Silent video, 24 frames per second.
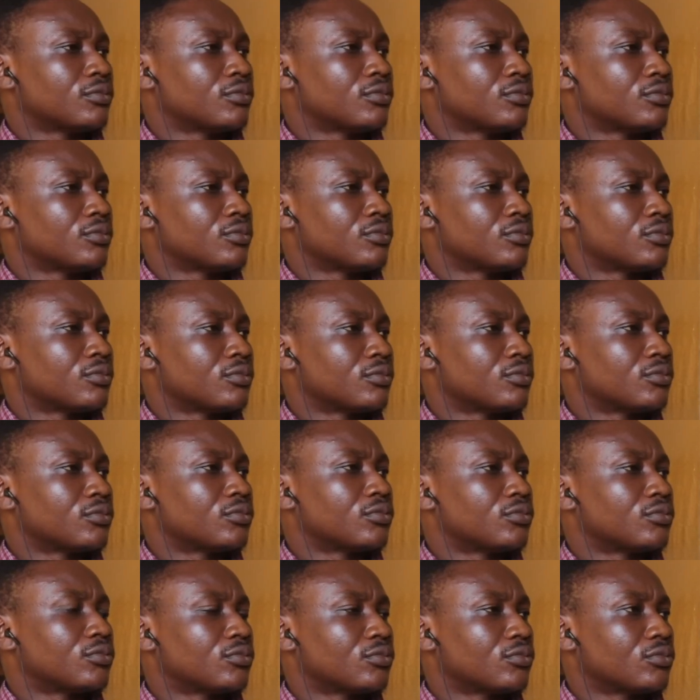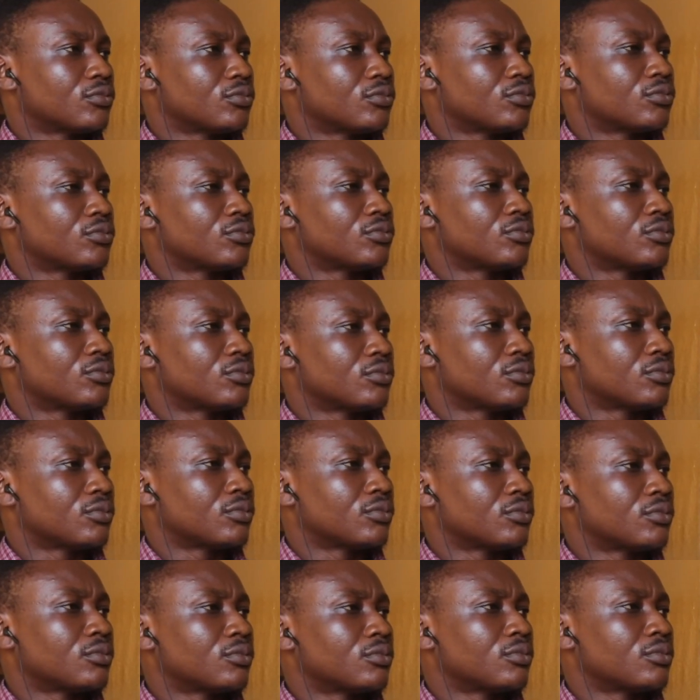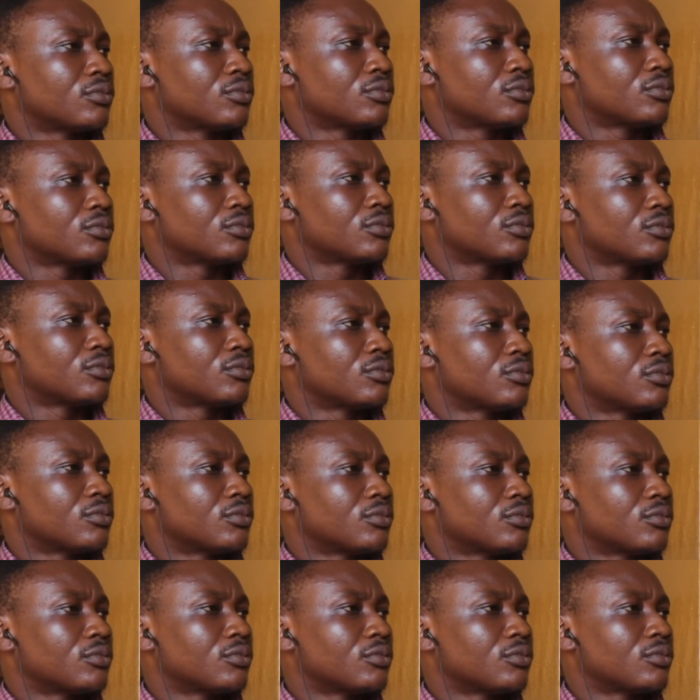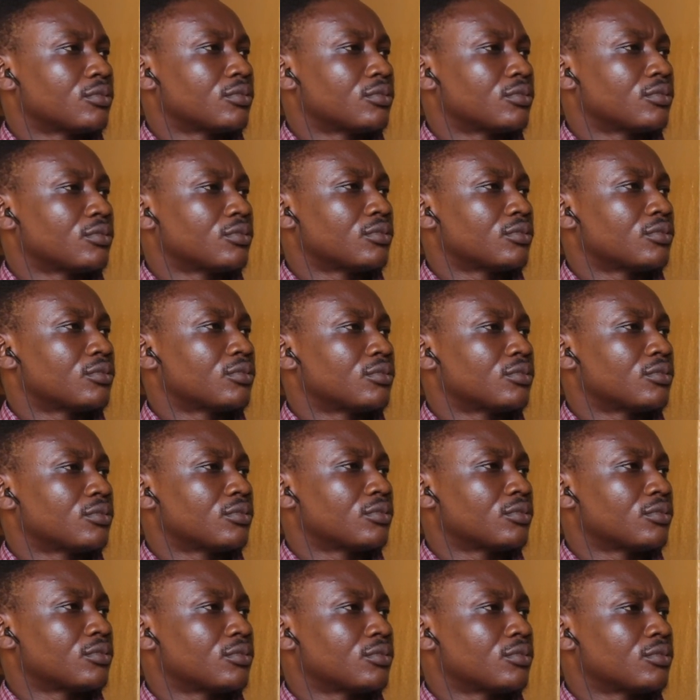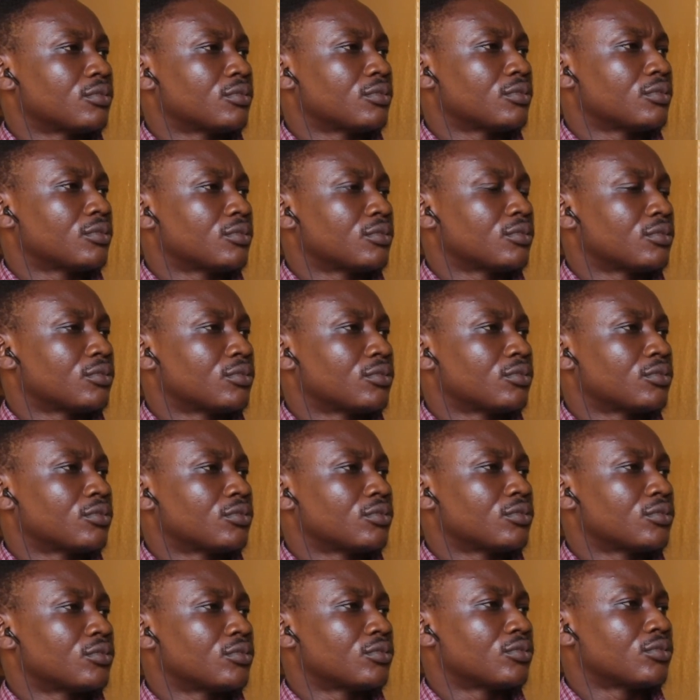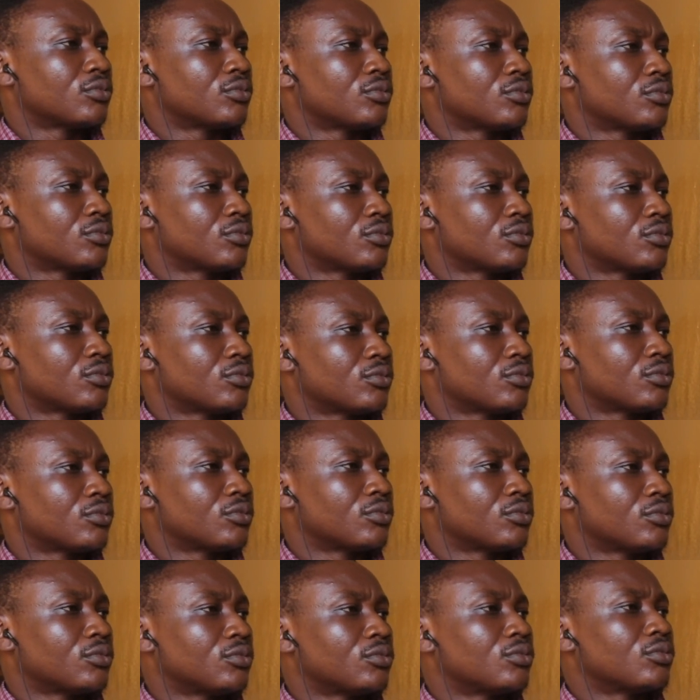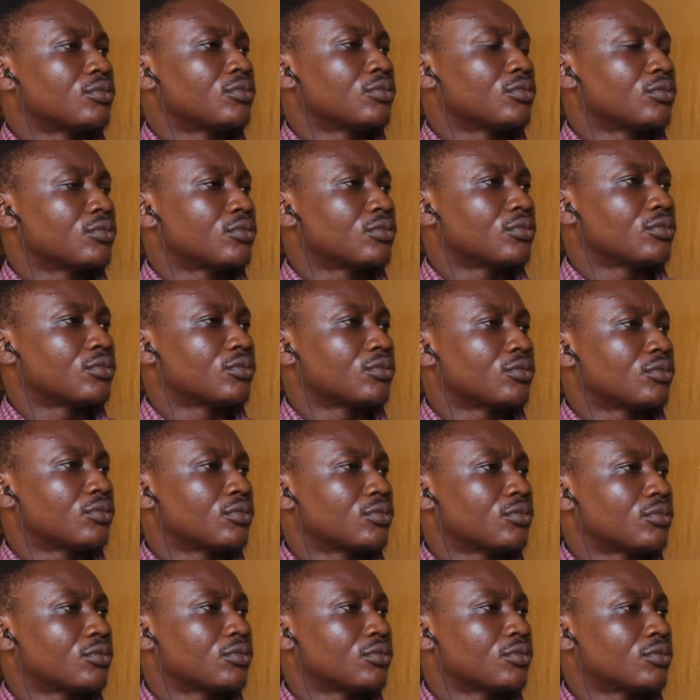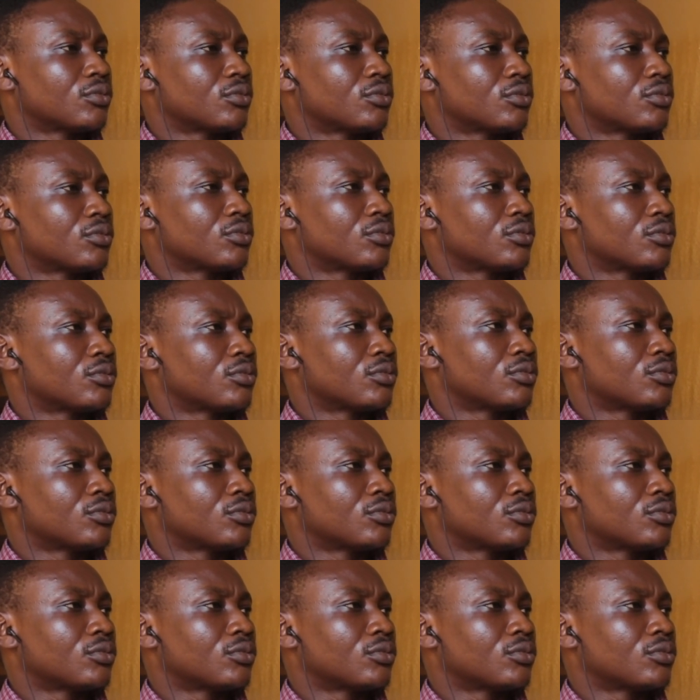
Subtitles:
(not speaking)